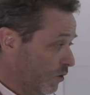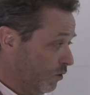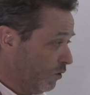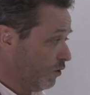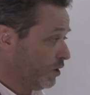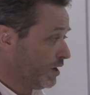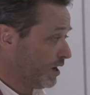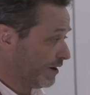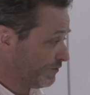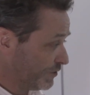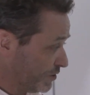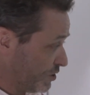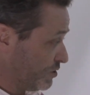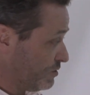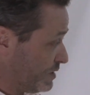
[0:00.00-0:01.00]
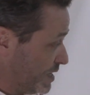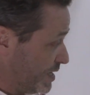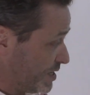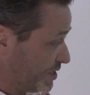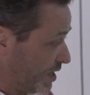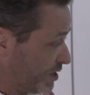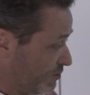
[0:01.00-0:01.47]
All you have to do is
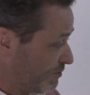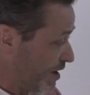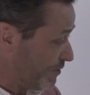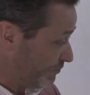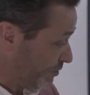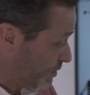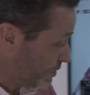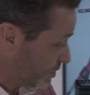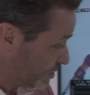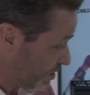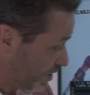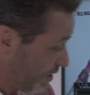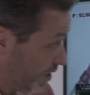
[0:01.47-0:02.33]
set a reference.